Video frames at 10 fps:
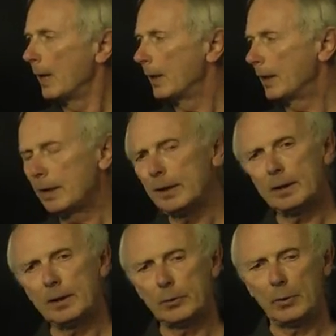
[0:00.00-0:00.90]
Then
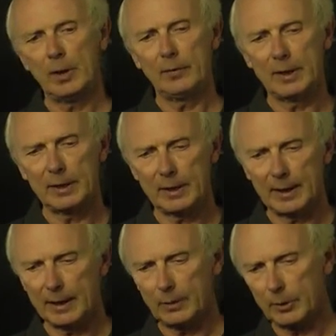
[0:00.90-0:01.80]
you have this
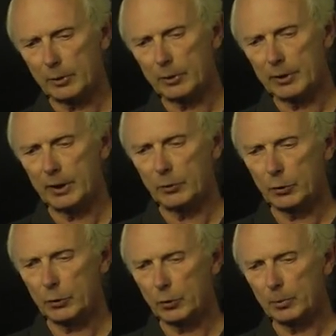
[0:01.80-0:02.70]
layer with
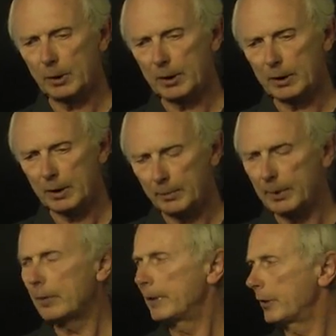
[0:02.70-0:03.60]
continuous turbulence.
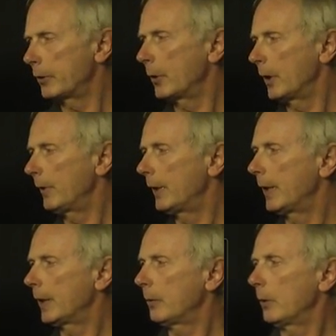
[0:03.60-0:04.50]
Above this you have a
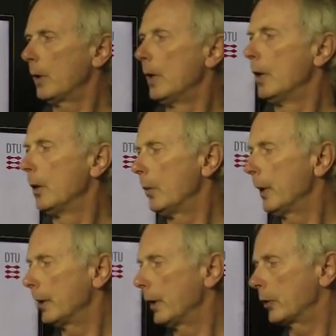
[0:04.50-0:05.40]
layer
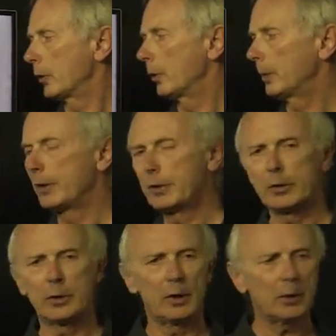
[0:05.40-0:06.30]
where the turbulence
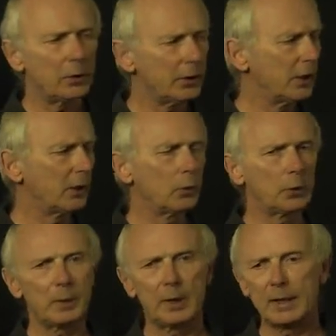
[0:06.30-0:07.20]
is not
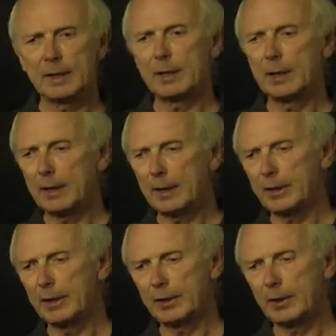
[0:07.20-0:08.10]
continuous, but it still
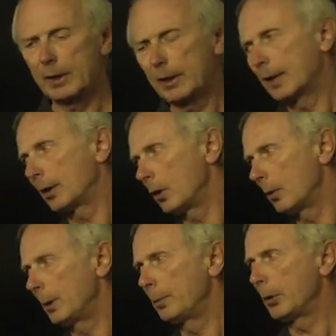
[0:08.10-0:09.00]
exists and it can
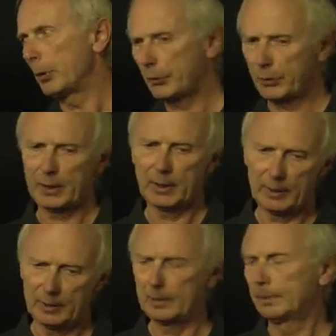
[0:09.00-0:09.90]
come in bursts and
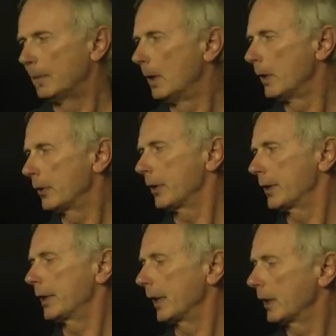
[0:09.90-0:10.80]

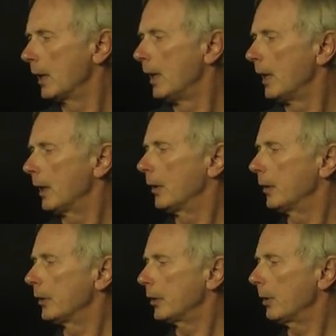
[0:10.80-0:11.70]
such things. And
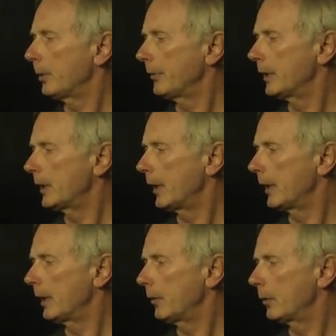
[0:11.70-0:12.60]
on the top of this
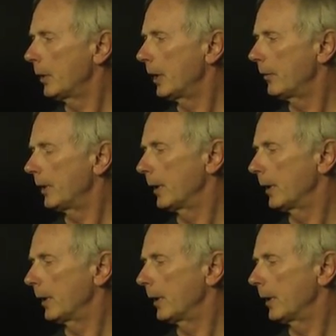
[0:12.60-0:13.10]
layer you have